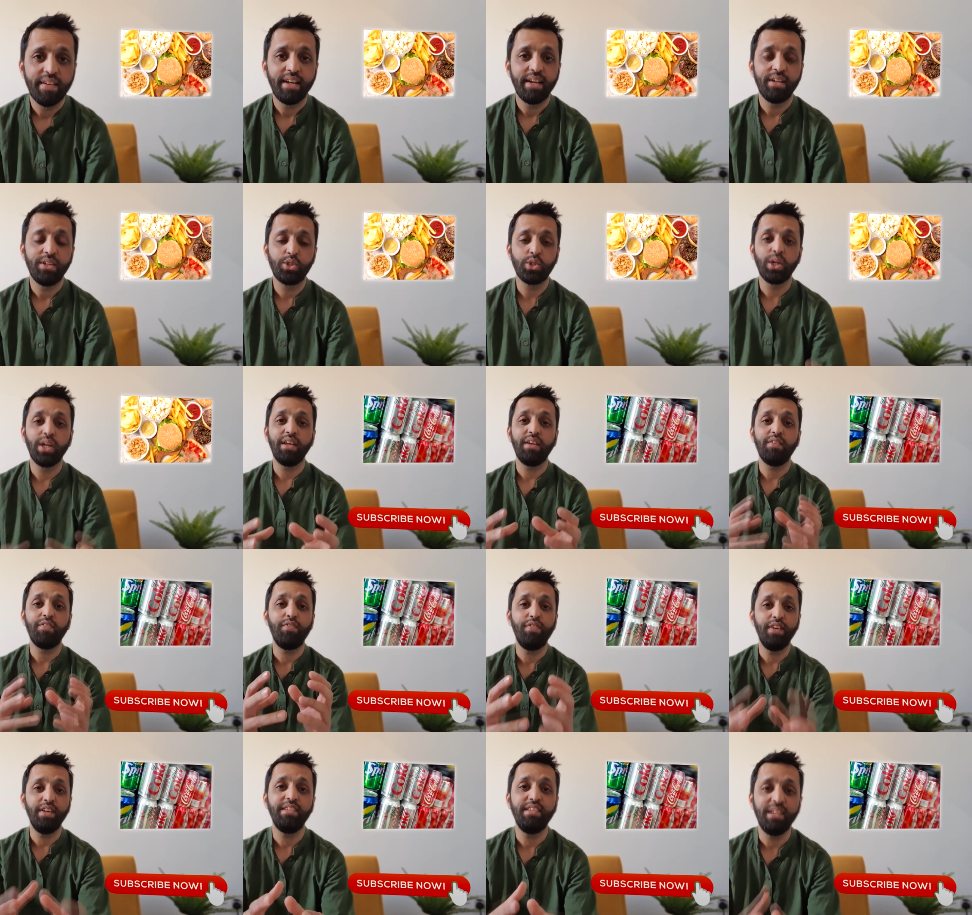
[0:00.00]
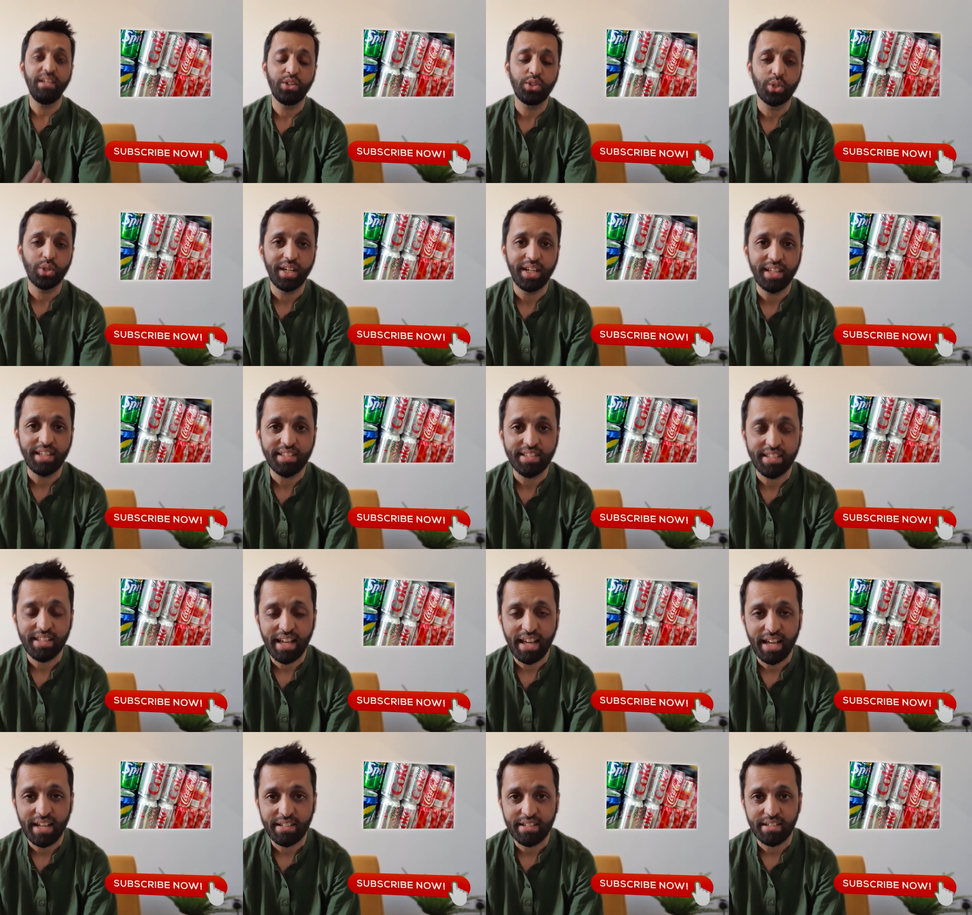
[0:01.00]
drink fizzy drinks
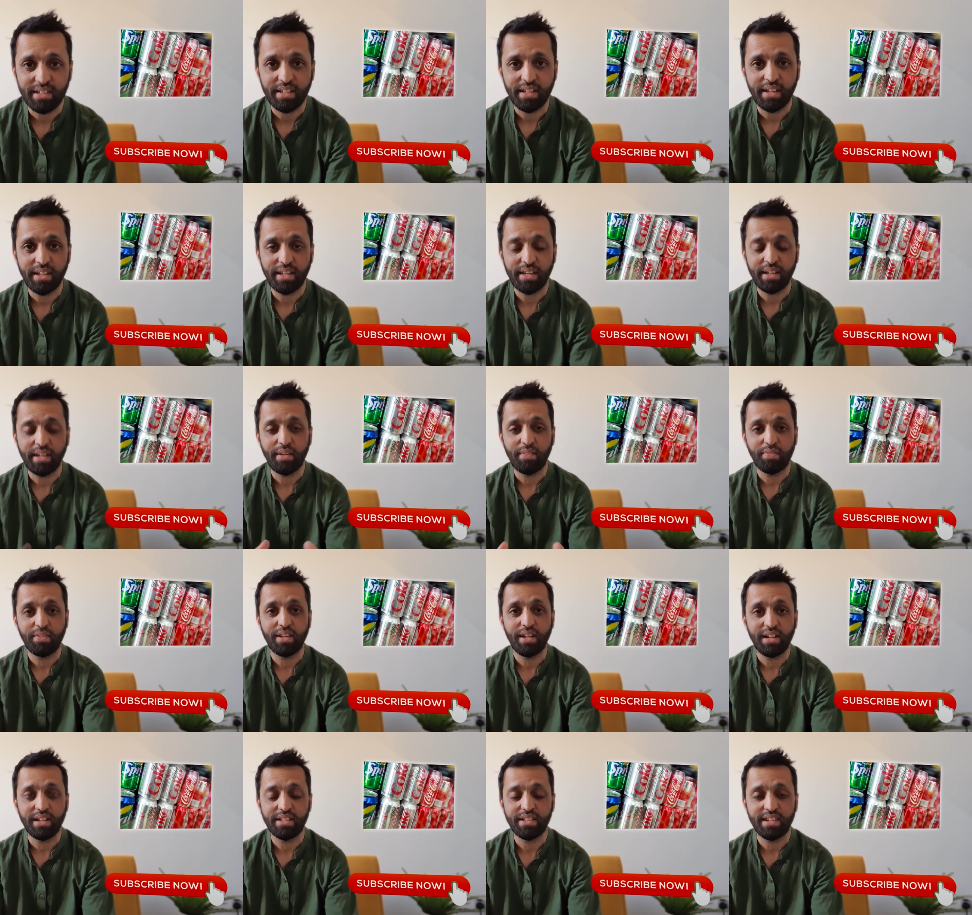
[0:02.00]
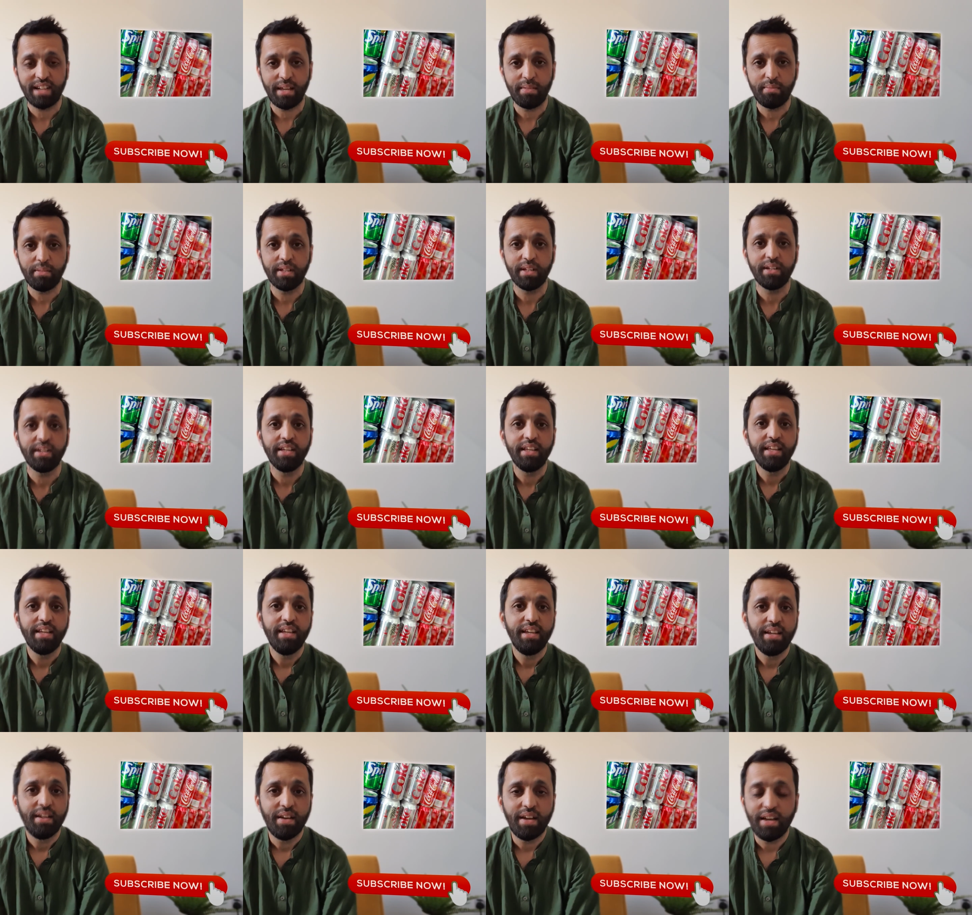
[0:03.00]
at iftar time, you
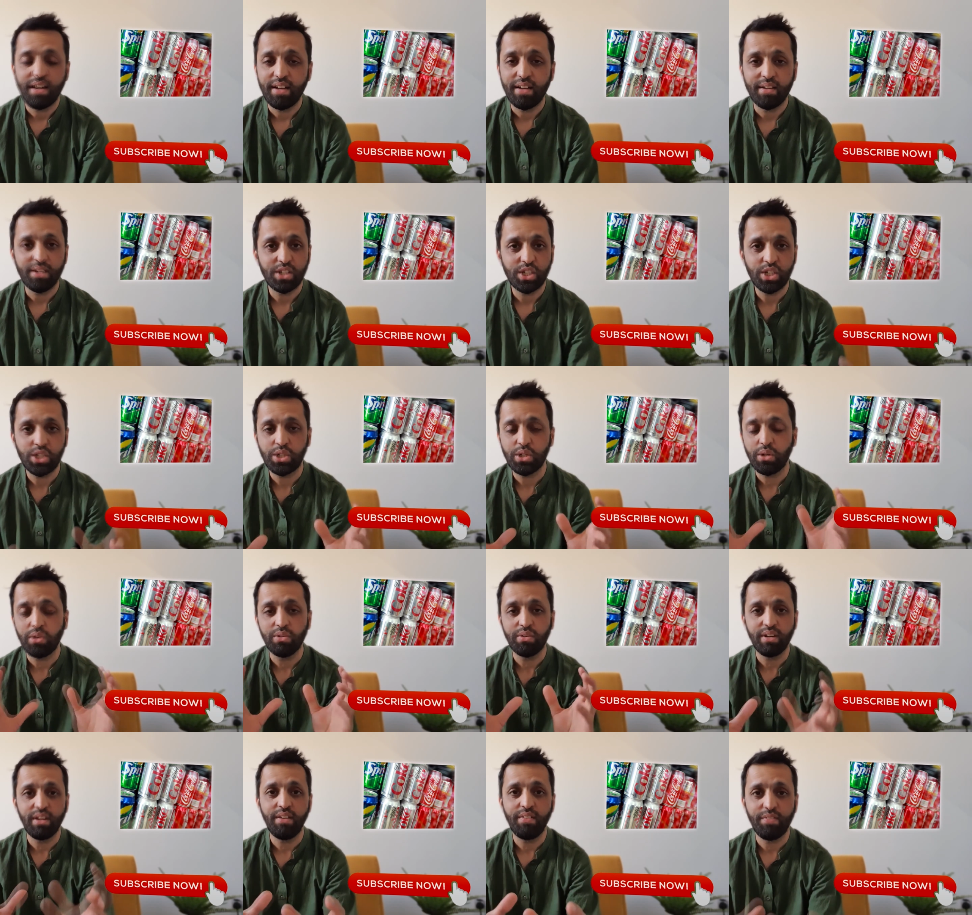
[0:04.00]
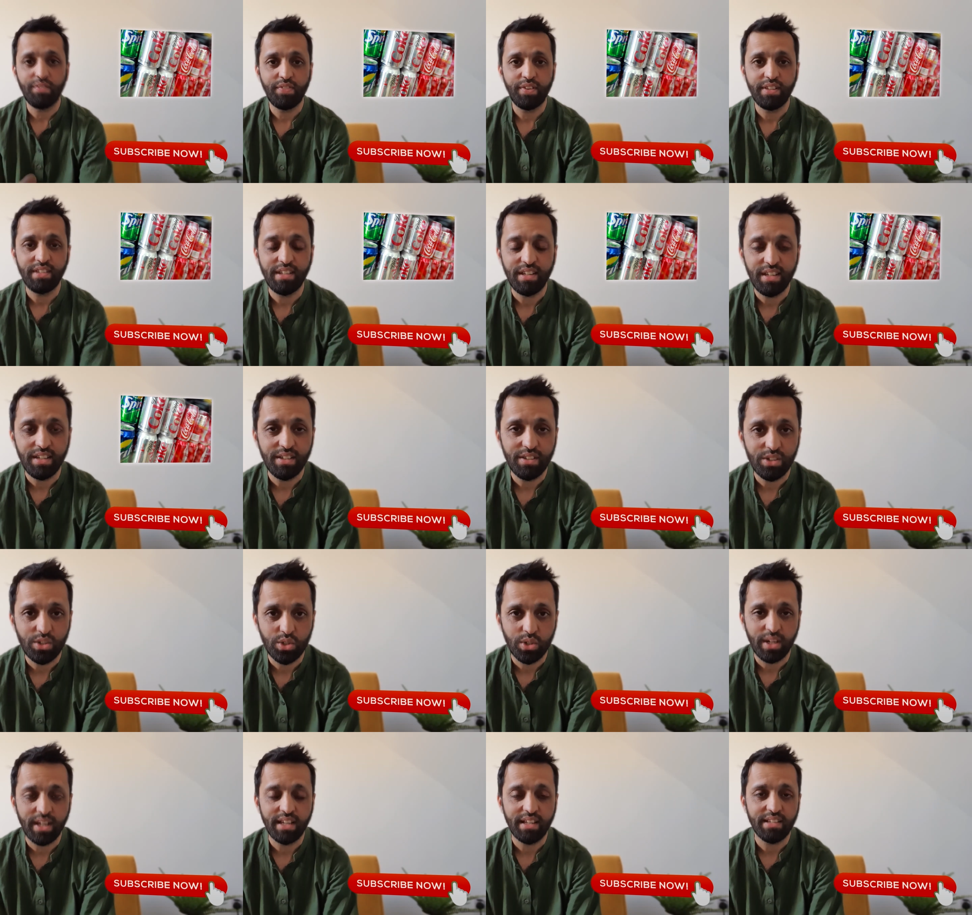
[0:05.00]
know, sugary fizzy
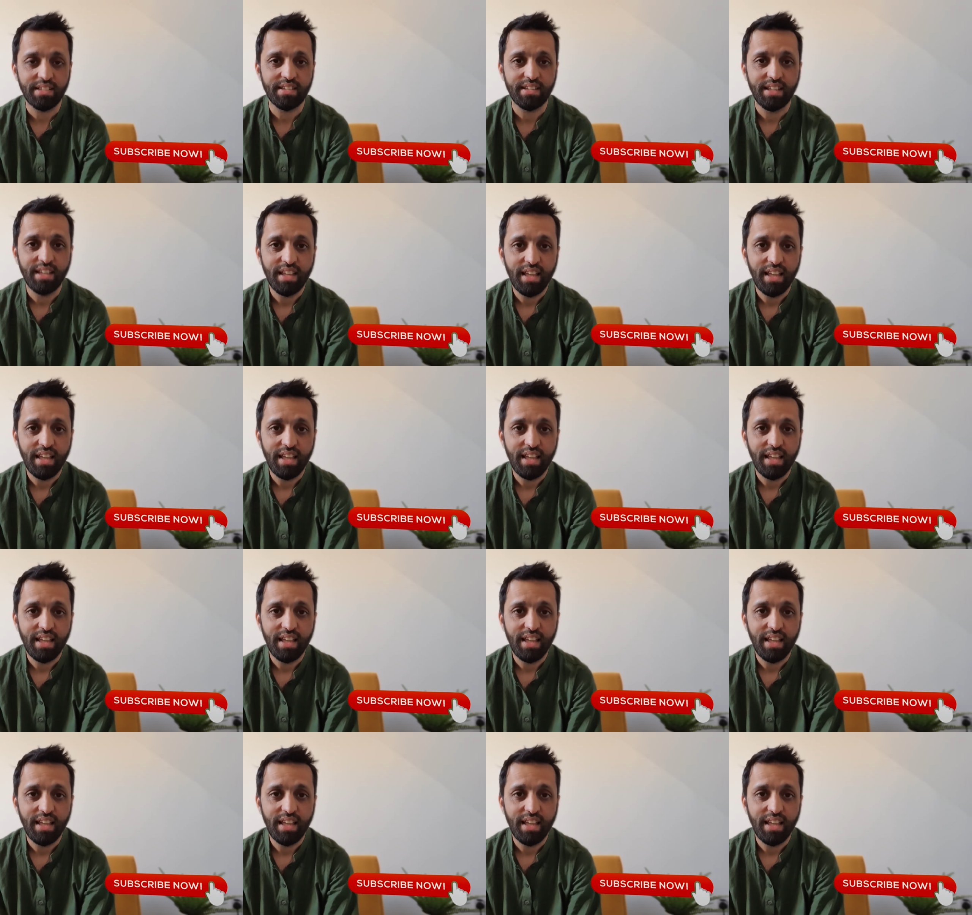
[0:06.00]
drinks.